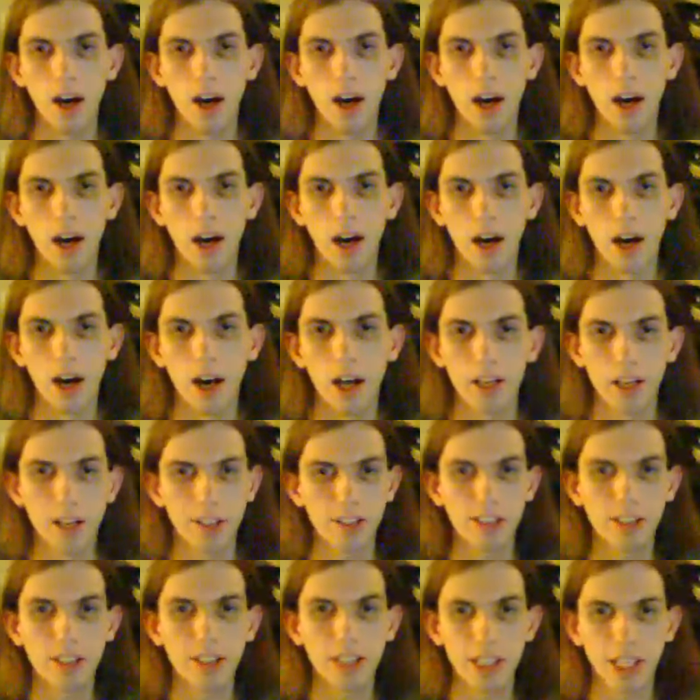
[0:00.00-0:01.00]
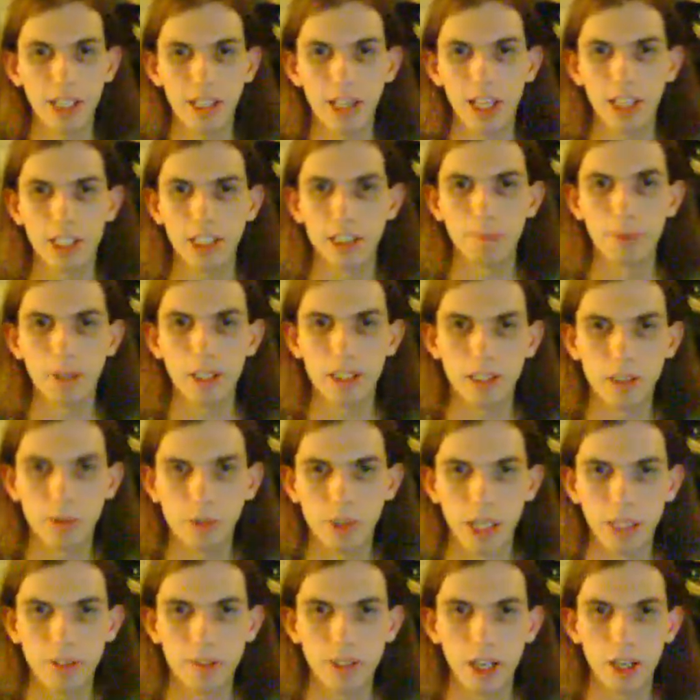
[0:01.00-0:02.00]
Another thing I'd like to mention
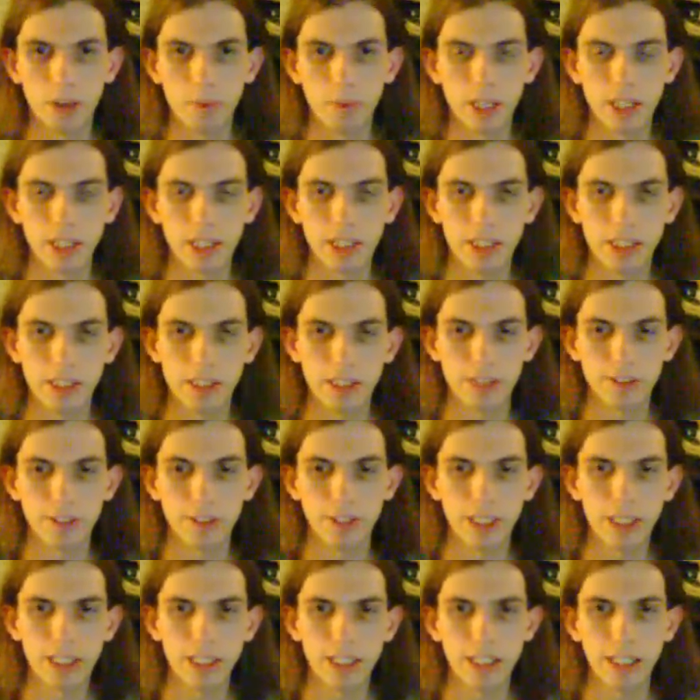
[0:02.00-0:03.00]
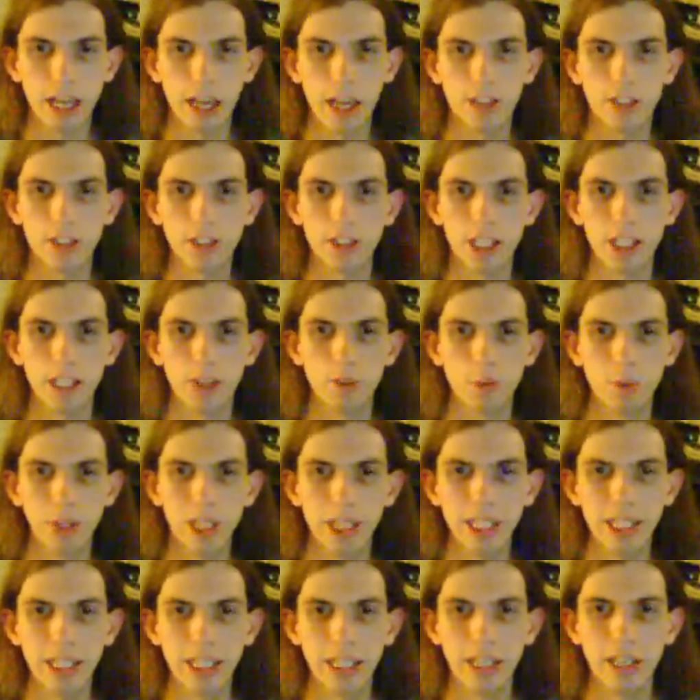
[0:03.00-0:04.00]
while I'm talking about Season 3 is Daniel and
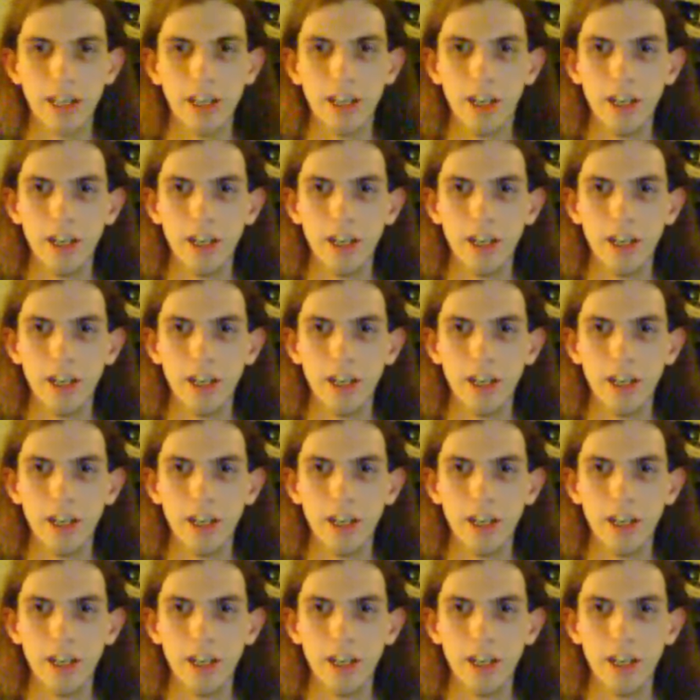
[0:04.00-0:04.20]
Wheelie.